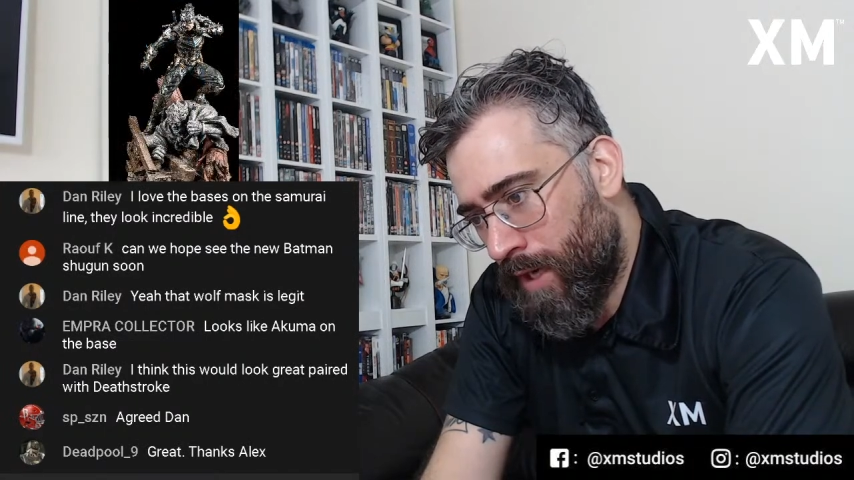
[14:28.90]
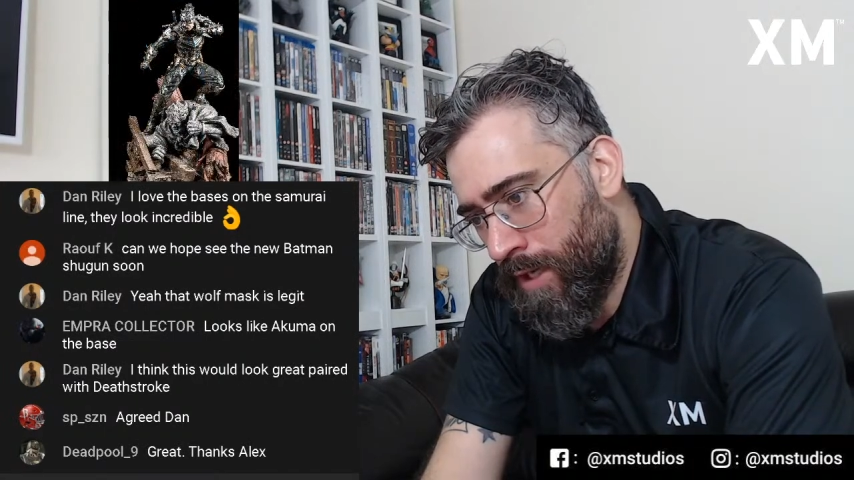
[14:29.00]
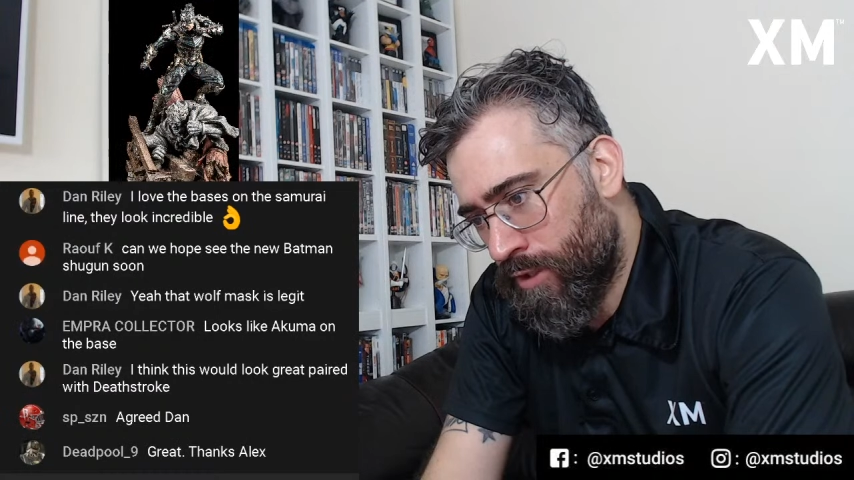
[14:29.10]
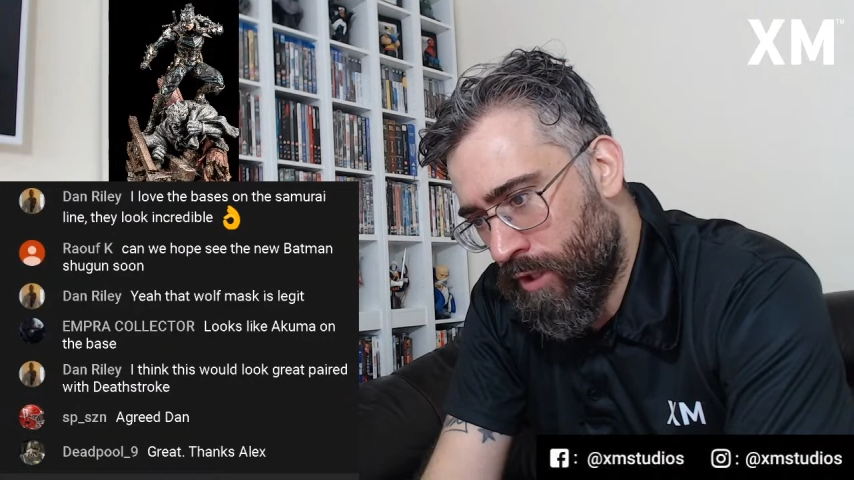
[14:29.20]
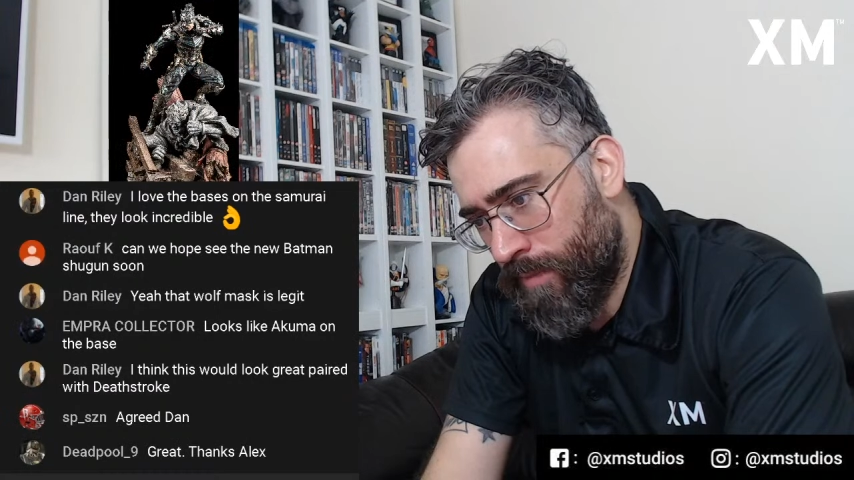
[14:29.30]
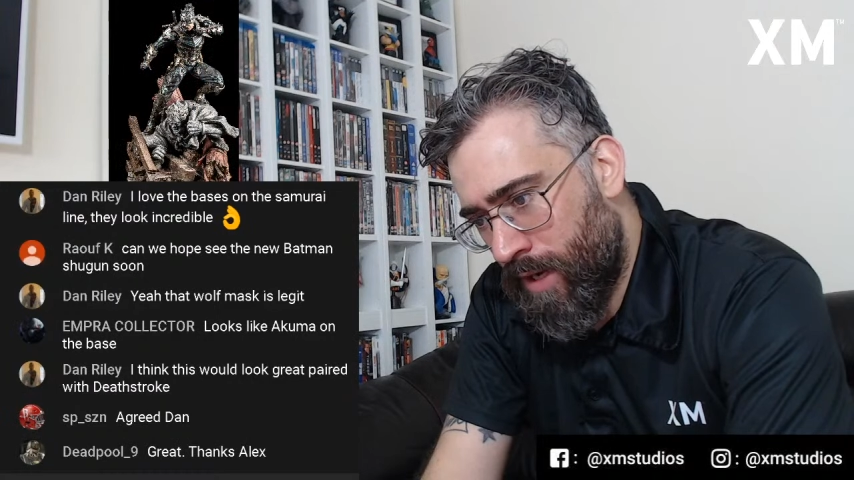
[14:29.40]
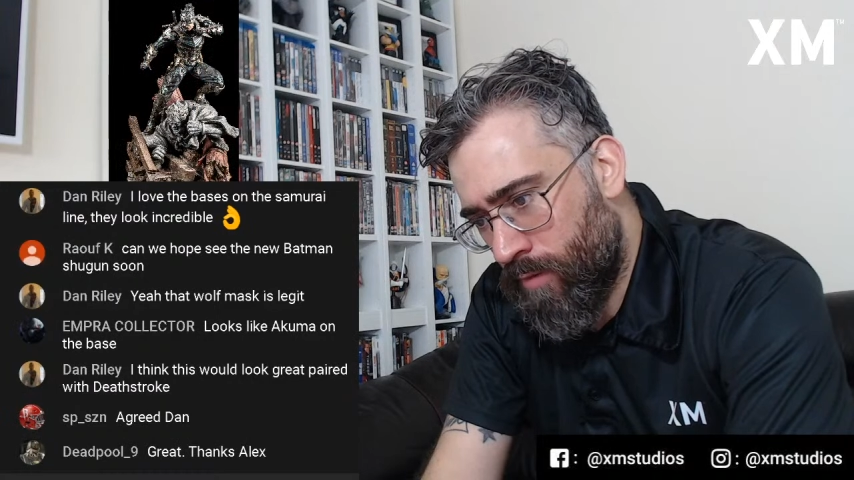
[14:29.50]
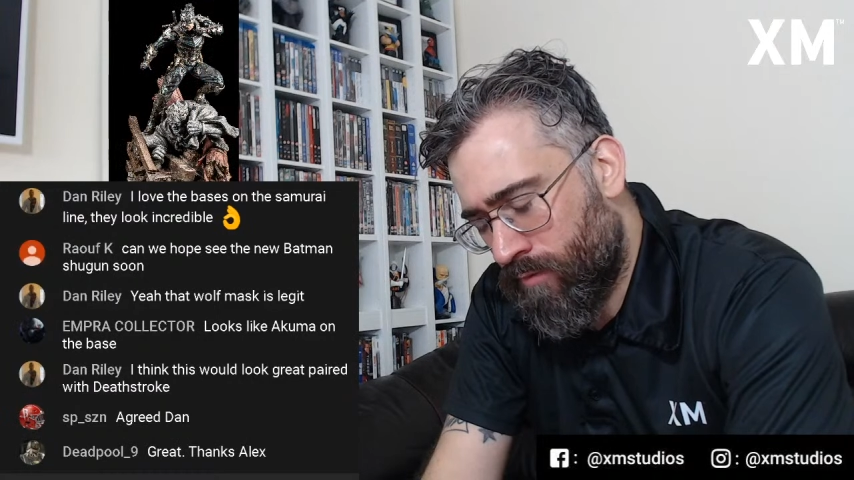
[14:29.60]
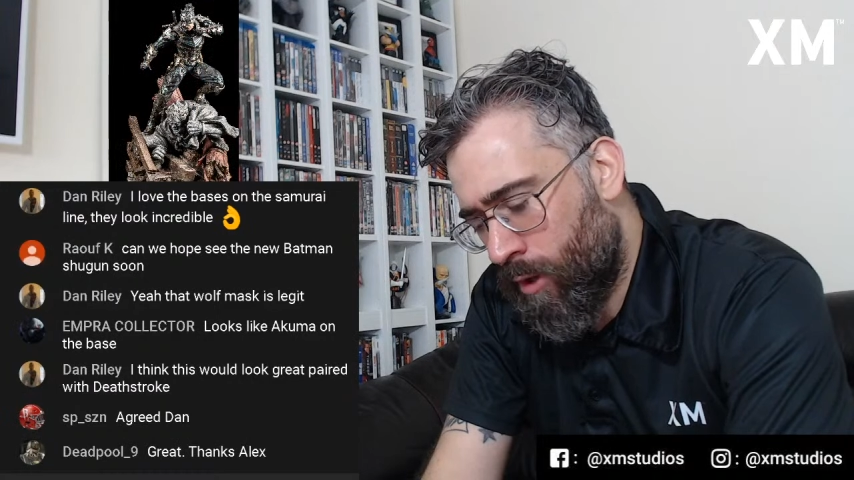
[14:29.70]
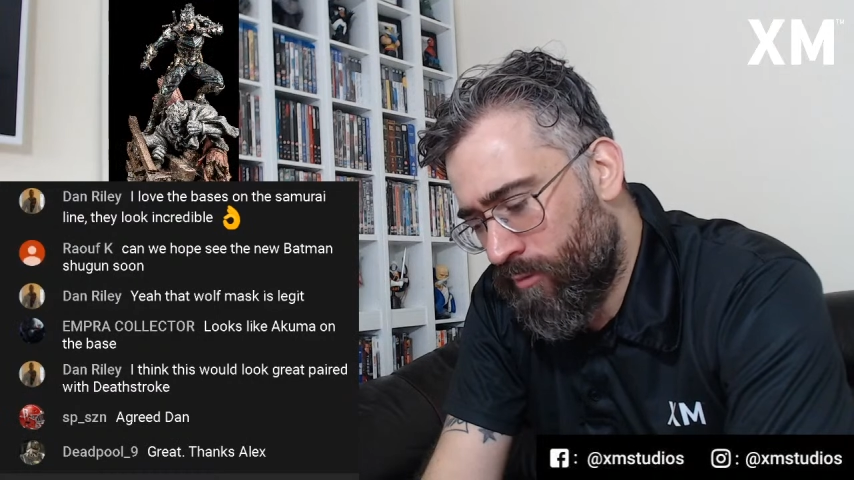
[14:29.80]
it's going to be
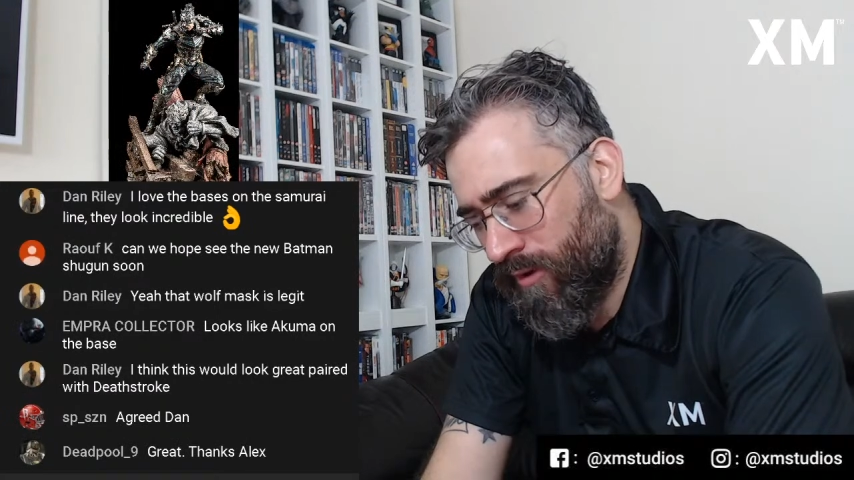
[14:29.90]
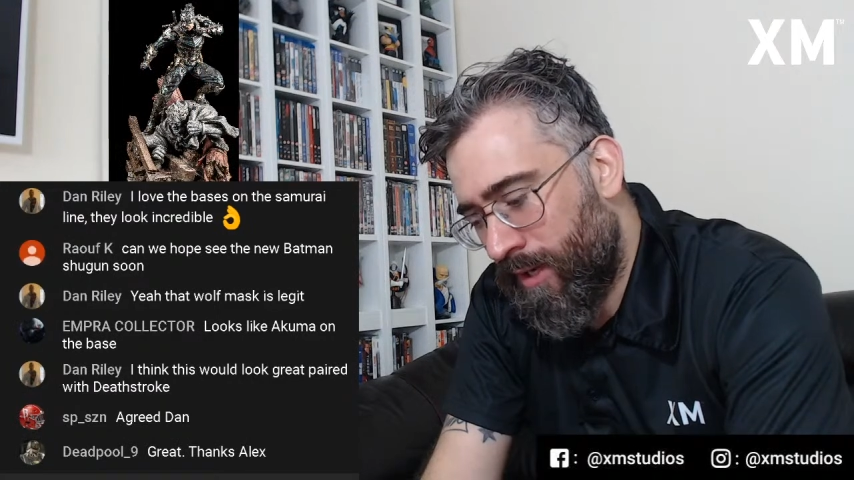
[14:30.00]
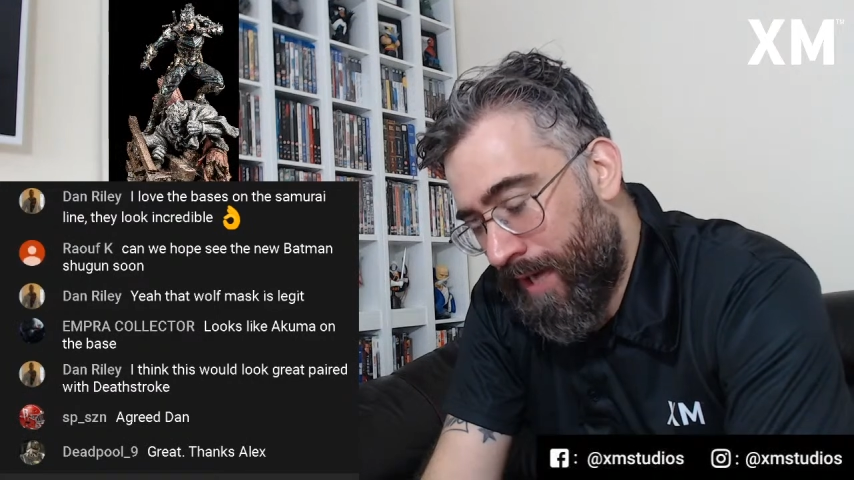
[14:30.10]
hopefully